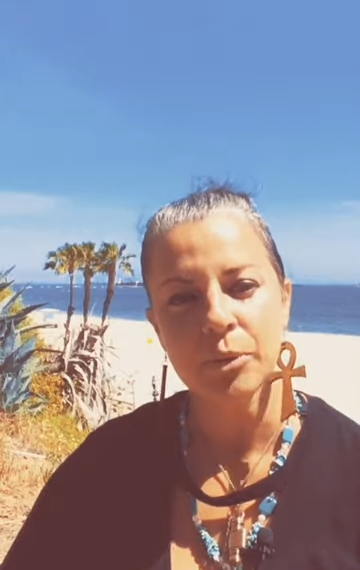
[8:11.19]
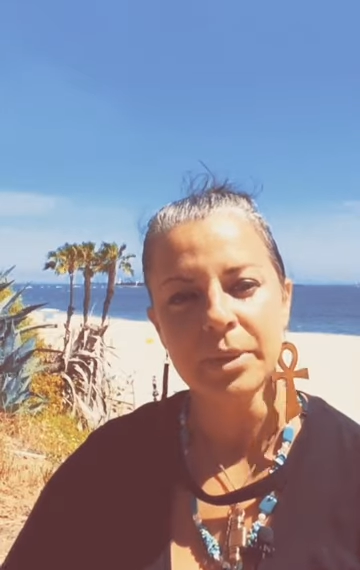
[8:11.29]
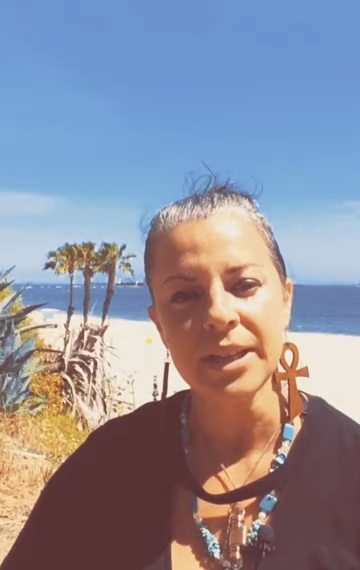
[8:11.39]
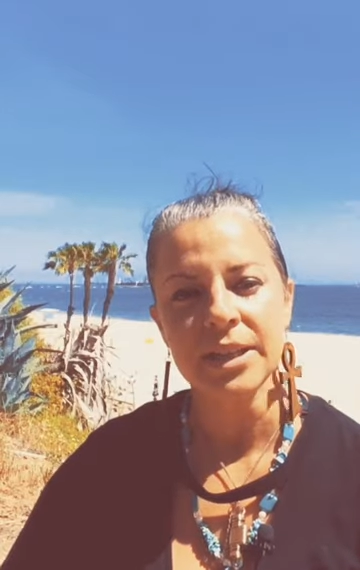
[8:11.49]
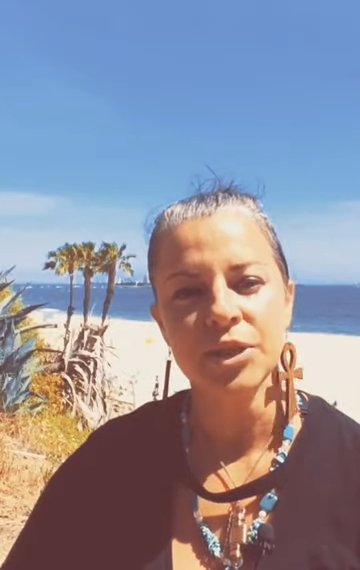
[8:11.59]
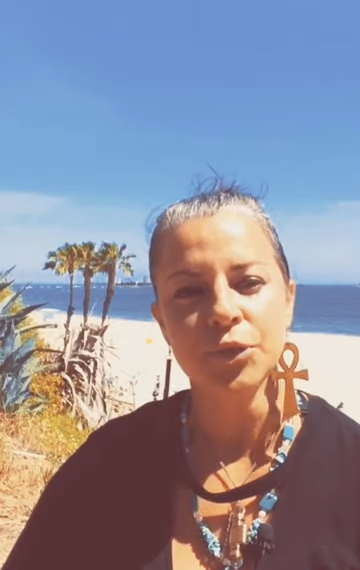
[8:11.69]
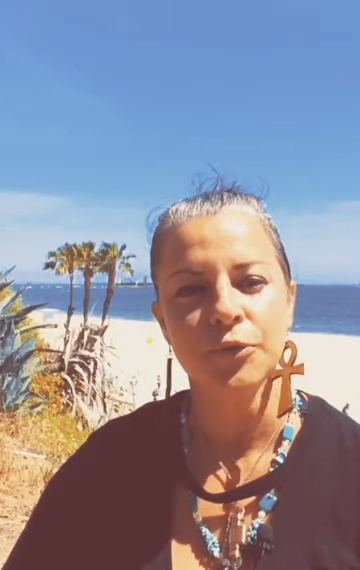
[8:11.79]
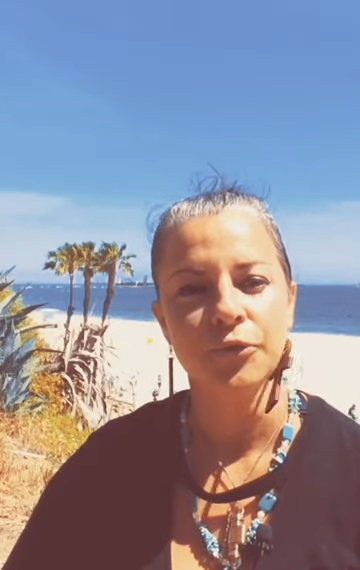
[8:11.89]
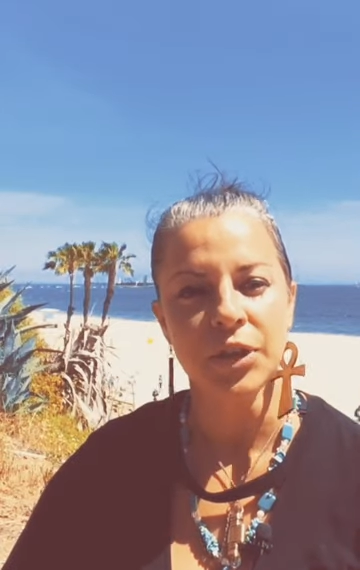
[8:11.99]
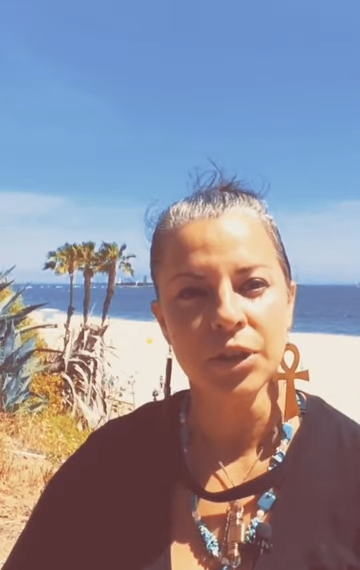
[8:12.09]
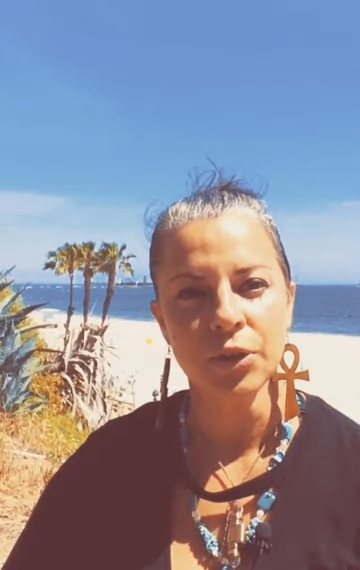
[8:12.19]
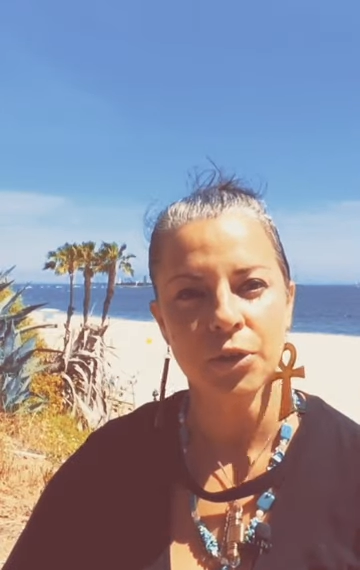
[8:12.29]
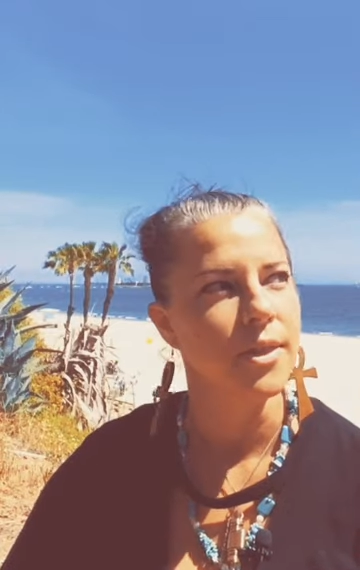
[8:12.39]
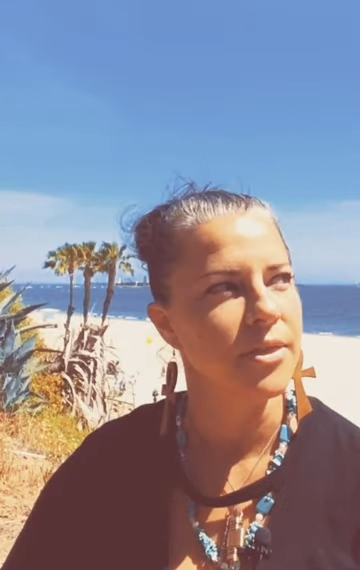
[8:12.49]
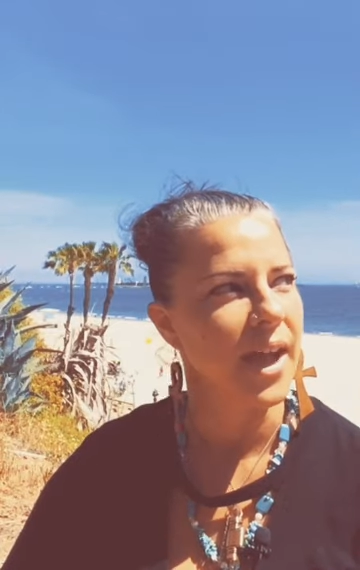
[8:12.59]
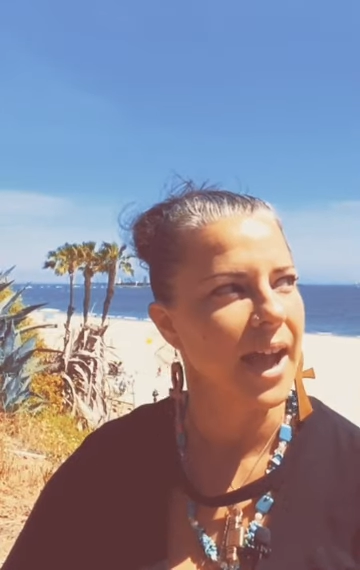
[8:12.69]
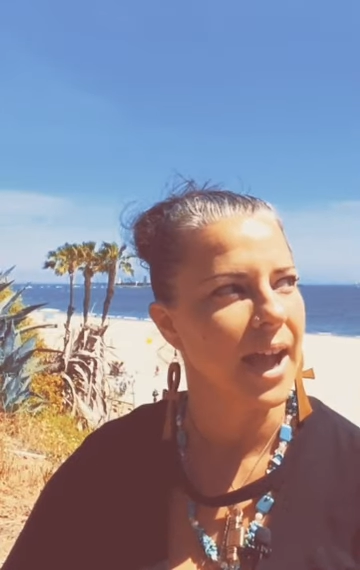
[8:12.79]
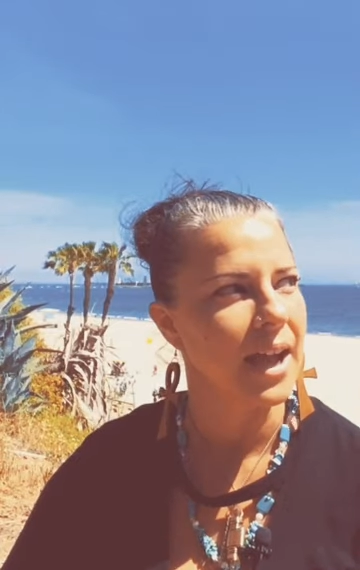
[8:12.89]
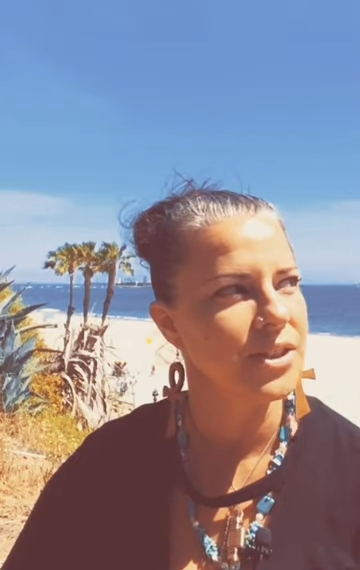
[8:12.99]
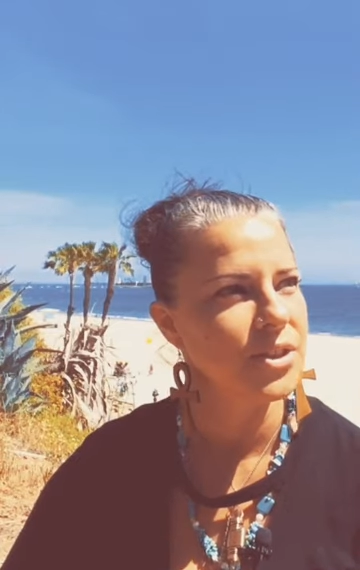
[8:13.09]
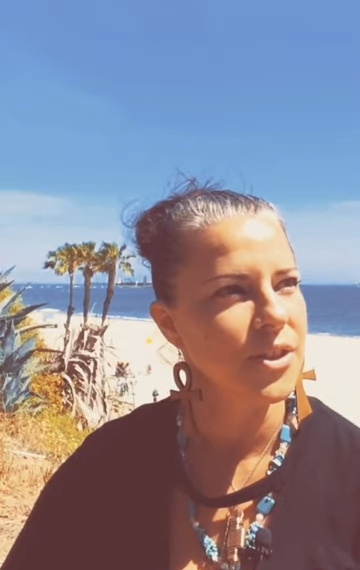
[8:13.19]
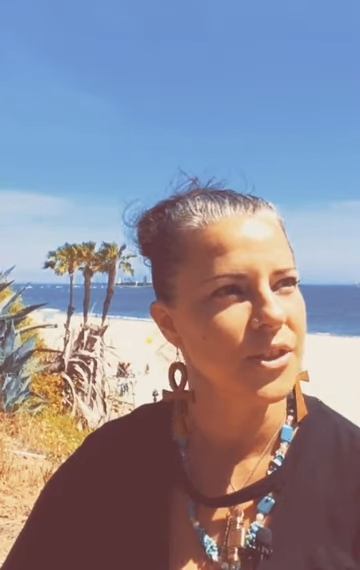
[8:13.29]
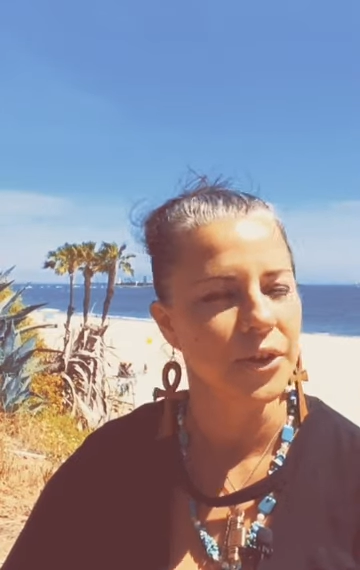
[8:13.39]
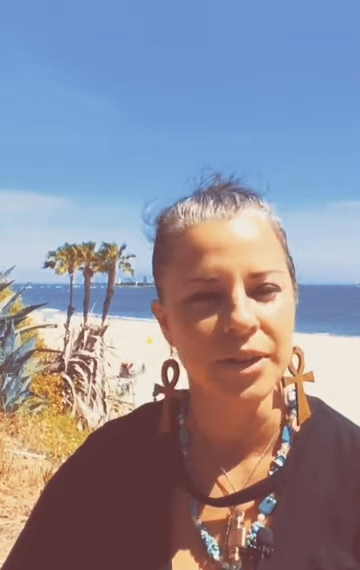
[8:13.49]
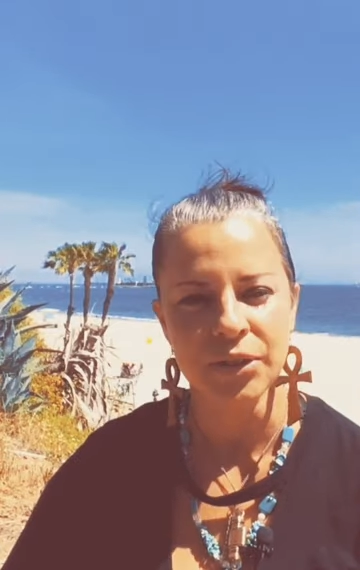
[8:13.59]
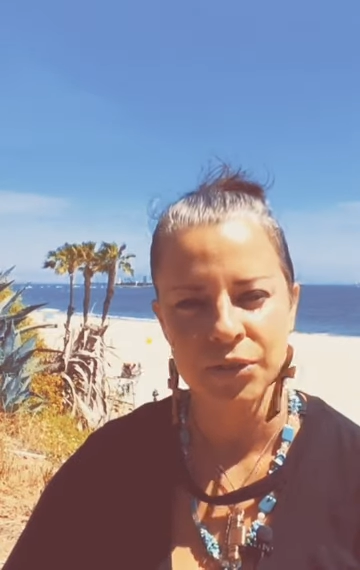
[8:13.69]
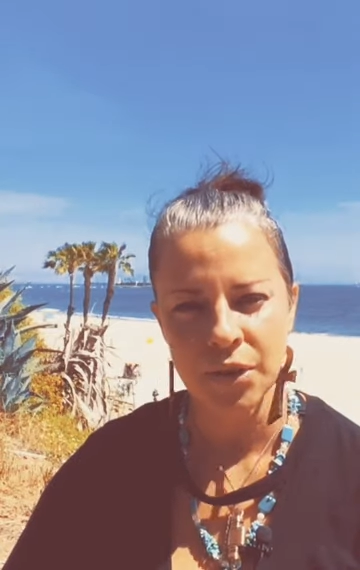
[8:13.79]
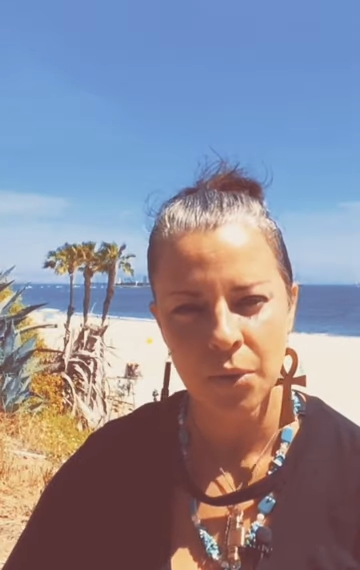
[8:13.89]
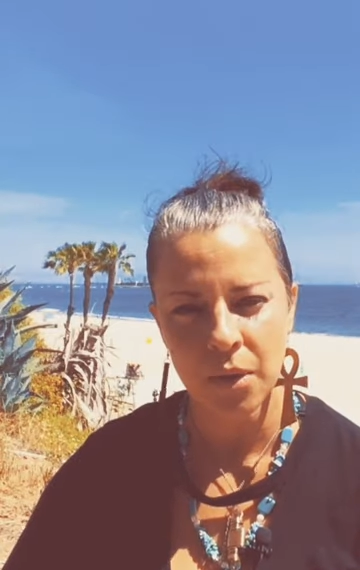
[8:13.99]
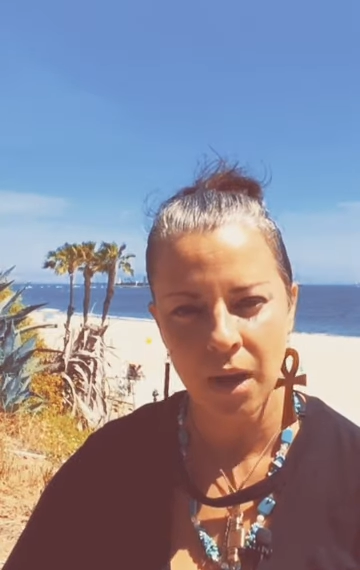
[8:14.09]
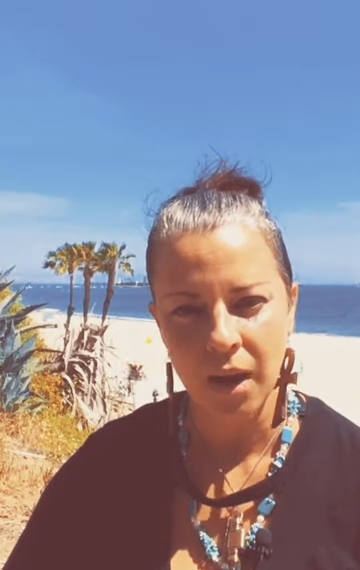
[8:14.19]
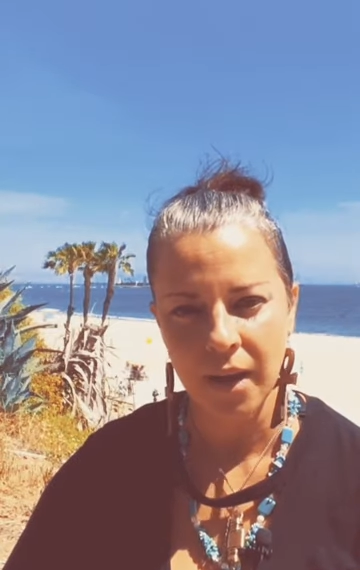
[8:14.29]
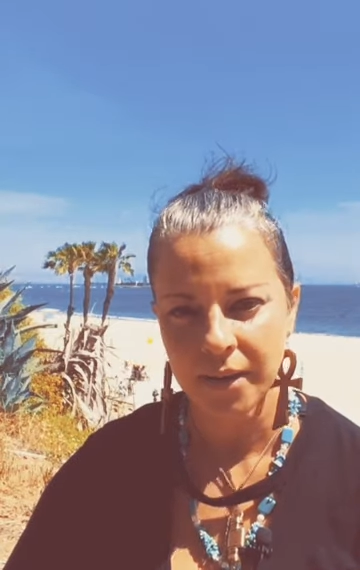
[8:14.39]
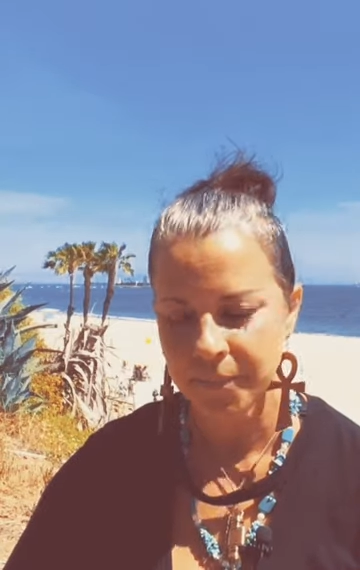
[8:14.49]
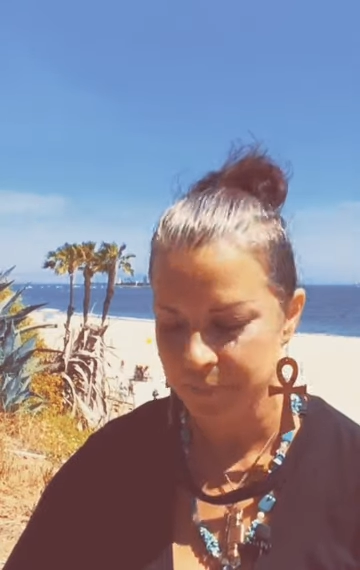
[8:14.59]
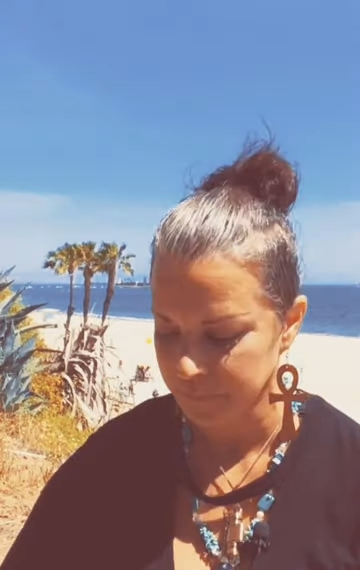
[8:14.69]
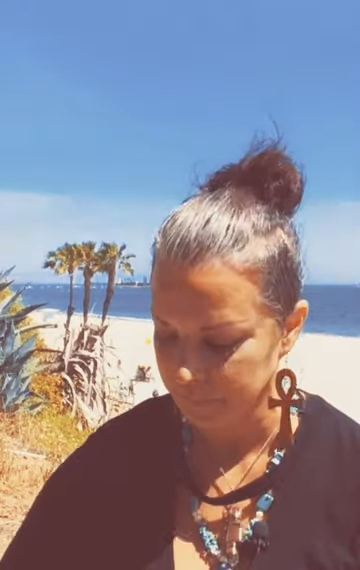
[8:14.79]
begin to feel that there is no God,